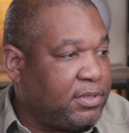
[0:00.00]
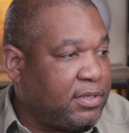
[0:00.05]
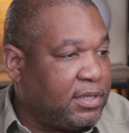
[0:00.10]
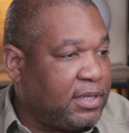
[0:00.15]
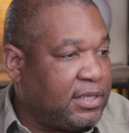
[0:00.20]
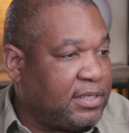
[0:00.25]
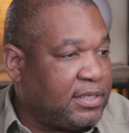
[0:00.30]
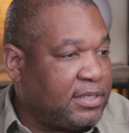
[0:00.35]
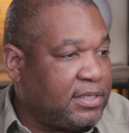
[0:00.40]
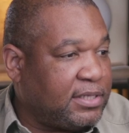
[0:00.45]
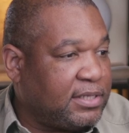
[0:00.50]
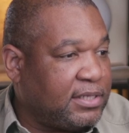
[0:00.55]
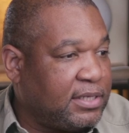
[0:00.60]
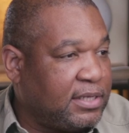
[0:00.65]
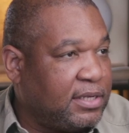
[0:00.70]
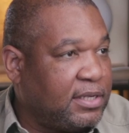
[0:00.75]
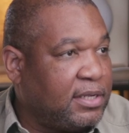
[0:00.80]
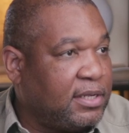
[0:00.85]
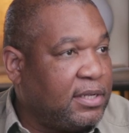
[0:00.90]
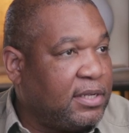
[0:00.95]
So let's
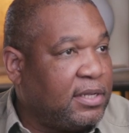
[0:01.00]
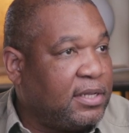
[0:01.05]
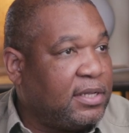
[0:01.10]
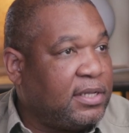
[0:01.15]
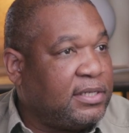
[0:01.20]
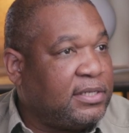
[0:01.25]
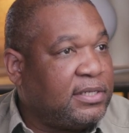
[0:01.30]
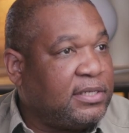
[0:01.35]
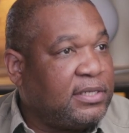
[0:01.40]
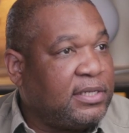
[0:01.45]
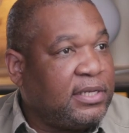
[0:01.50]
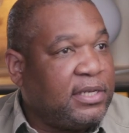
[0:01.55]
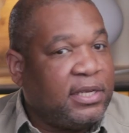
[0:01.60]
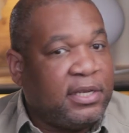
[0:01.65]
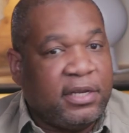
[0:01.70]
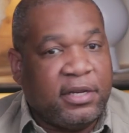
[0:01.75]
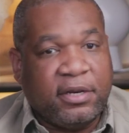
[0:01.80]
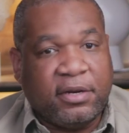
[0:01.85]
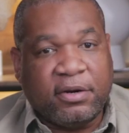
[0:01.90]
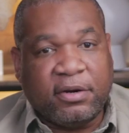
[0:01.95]
see
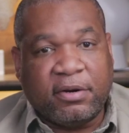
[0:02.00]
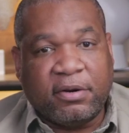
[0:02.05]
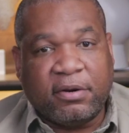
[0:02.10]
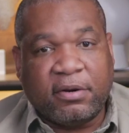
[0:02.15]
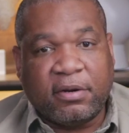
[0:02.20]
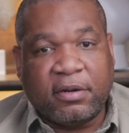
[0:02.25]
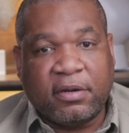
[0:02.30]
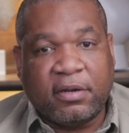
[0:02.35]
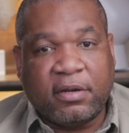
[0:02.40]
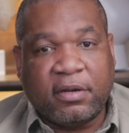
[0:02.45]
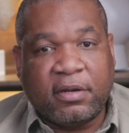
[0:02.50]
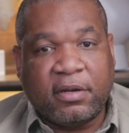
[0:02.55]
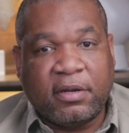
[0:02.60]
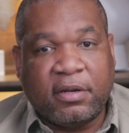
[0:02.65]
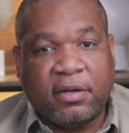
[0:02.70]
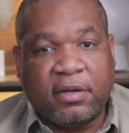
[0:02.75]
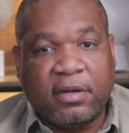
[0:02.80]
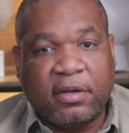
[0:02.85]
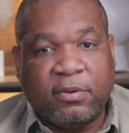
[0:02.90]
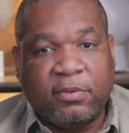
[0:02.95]
here.
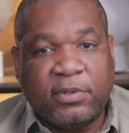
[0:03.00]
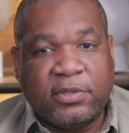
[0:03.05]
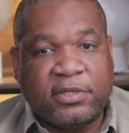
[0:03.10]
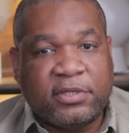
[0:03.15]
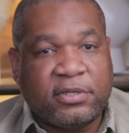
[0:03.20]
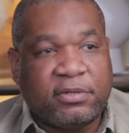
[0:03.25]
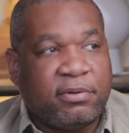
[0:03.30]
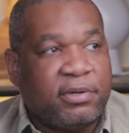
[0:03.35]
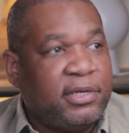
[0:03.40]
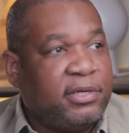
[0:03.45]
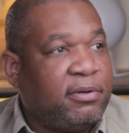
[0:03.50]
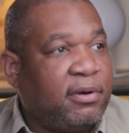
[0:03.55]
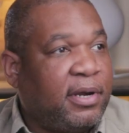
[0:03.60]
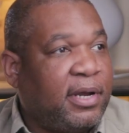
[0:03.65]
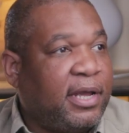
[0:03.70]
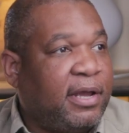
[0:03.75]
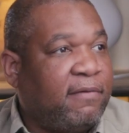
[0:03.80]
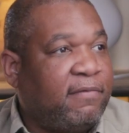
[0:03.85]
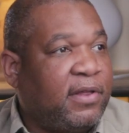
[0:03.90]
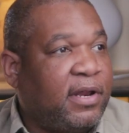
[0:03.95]
What screen do I
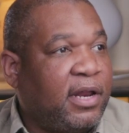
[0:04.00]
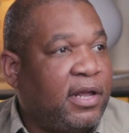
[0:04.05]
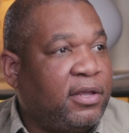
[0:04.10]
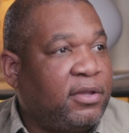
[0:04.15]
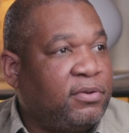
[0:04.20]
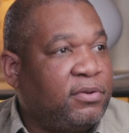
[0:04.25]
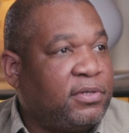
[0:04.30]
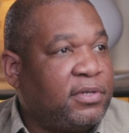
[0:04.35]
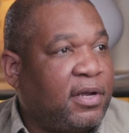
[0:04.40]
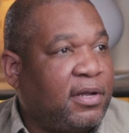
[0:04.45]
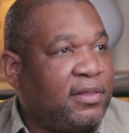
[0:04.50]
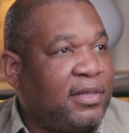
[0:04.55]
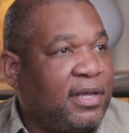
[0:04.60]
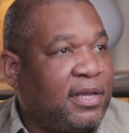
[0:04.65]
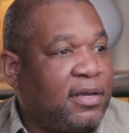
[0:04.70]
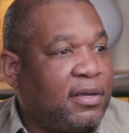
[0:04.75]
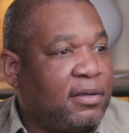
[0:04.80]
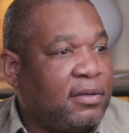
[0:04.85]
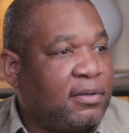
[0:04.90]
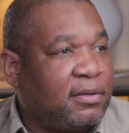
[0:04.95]
have that I use here? I
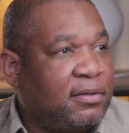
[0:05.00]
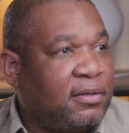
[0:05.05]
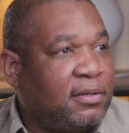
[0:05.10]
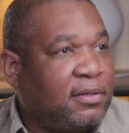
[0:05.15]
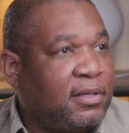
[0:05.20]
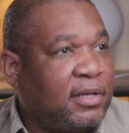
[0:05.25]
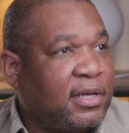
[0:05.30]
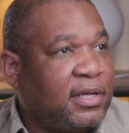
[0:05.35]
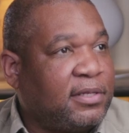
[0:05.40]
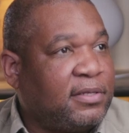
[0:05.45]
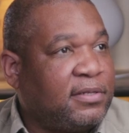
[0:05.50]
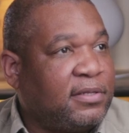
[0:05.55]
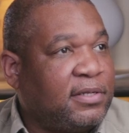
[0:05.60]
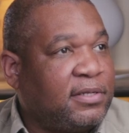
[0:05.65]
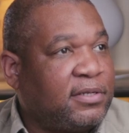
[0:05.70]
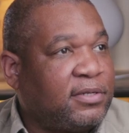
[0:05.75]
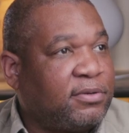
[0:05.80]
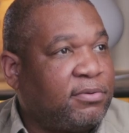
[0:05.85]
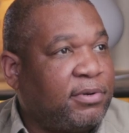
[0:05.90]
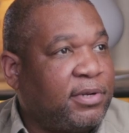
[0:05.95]
think it's
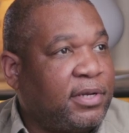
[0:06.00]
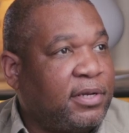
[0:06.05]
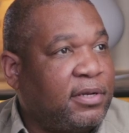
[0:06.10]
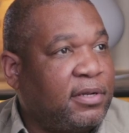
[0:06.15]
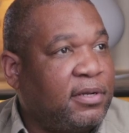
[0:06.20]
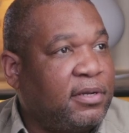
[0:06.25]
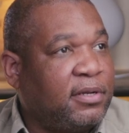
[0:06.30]
this screen.